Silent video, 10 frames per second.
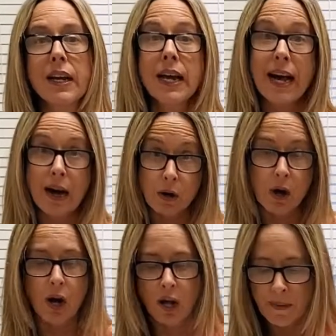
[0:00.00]

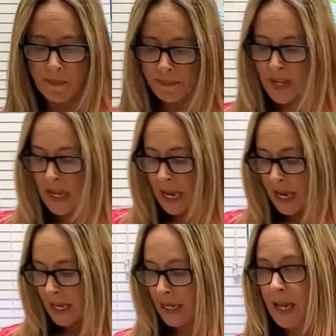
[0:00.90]
alcohol,
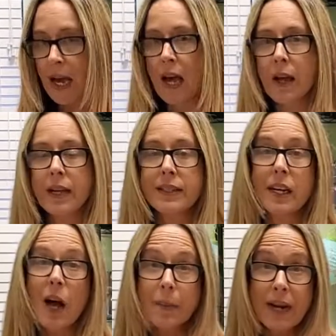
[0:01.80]
and it's a
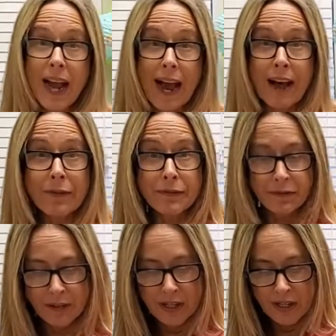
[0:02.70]
cup and a half.
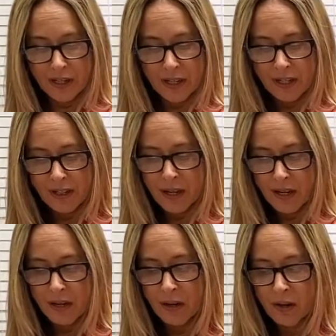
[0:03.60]

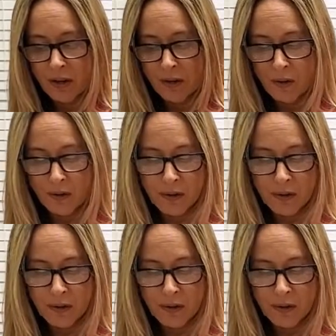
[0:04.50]
So